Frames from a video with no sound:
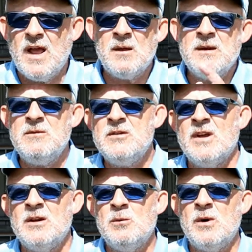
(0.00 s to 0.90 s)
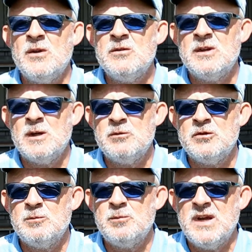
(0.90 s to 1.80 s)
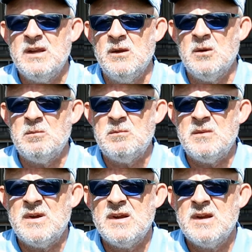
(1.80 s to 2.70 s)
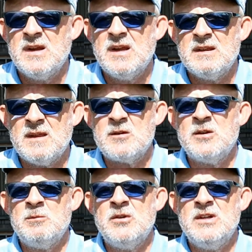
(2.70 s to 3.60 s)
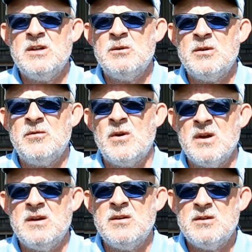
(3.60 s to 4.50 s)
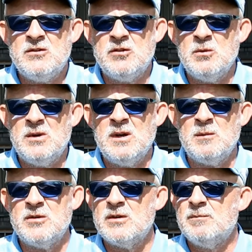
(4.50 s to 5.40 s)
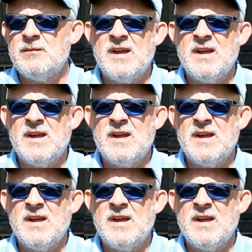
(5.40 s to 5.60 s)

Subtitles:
I'll never tell you what those clubs should be, though. That's up to you to find two clubs.